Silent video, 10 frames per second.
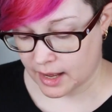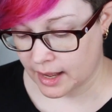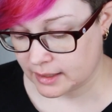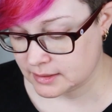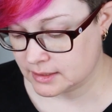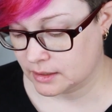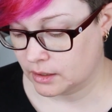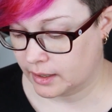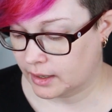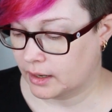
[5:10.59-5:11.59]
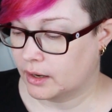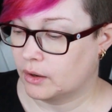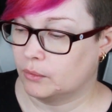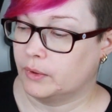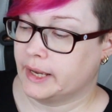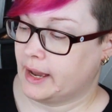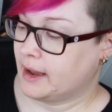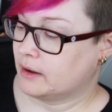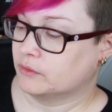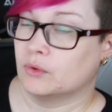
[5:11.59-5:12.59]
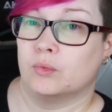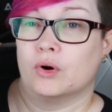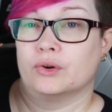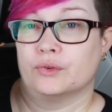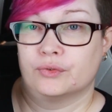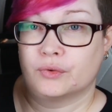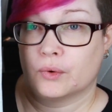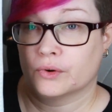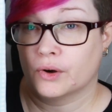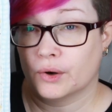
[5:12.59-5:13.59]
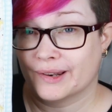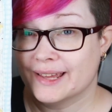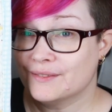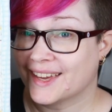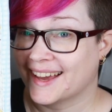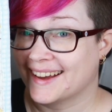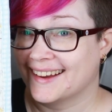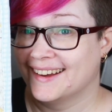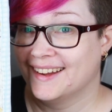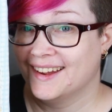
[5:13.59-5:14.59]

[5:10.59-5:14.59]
And we have one for Olivia.